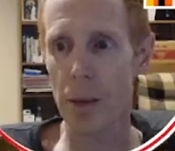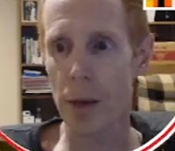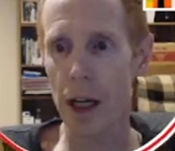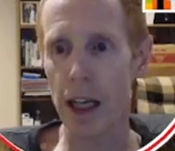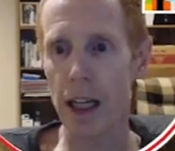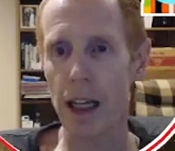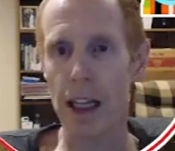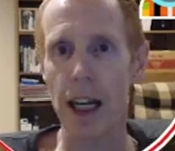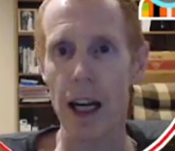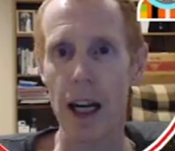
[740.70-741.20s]

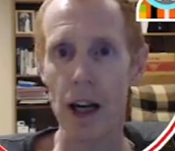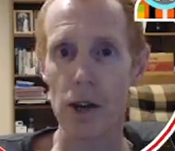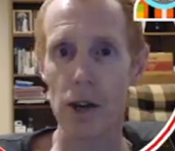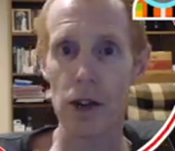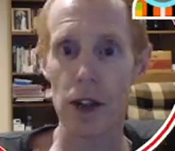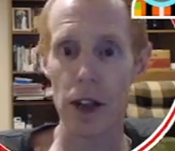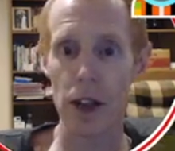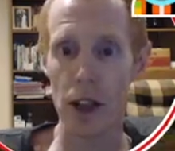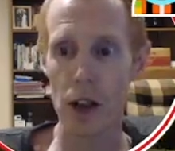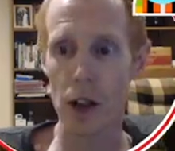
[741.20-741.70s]
any cows
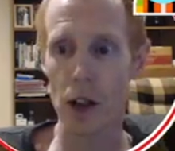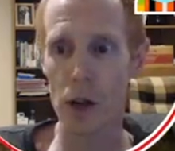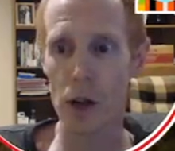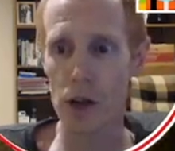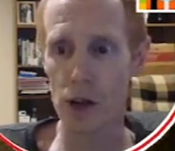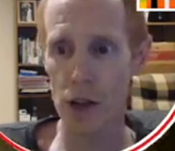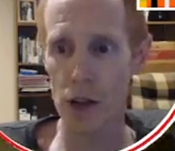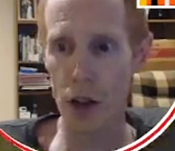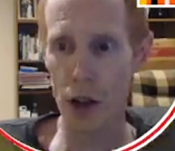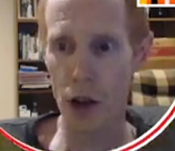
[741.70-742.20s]
that are
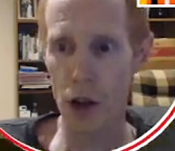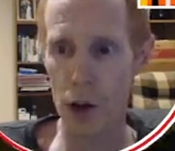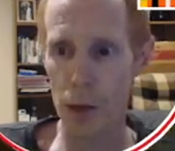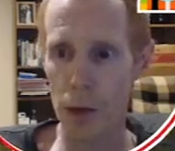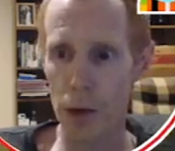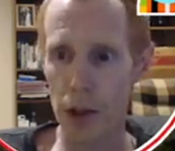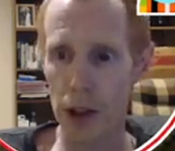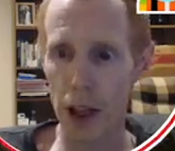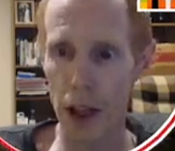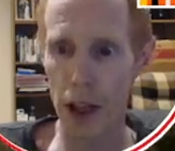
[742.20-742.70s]
close to
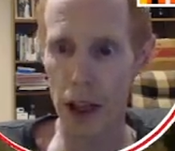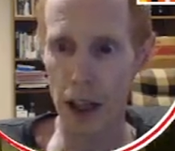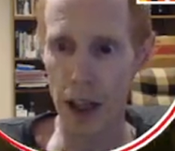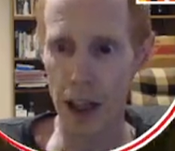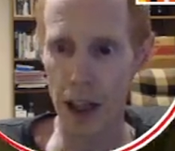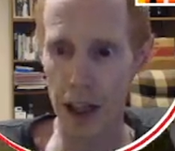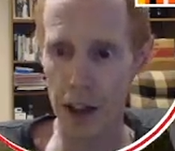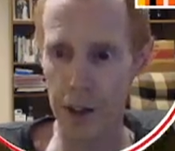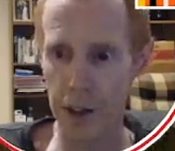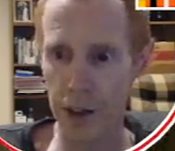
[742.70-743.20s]
home
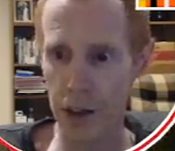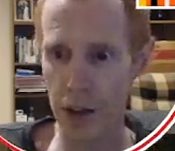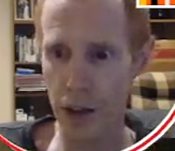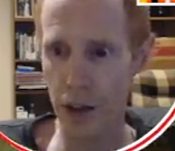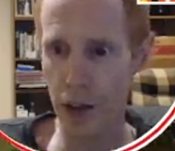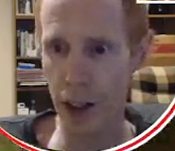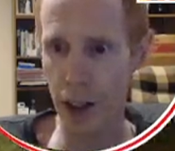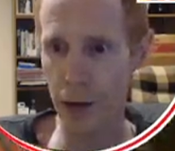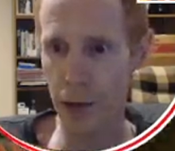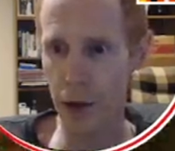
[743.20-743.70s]
alive so
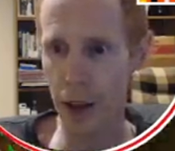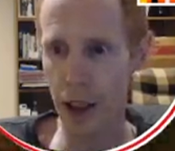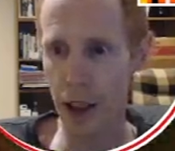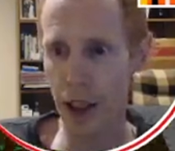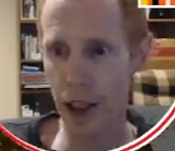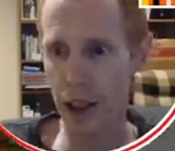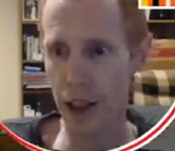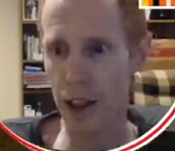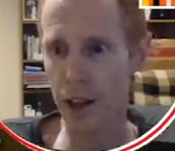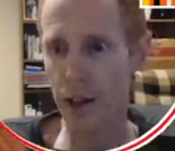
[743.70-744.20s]
that we
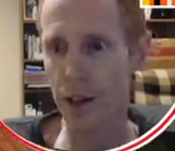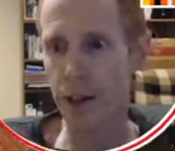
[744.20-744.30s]
can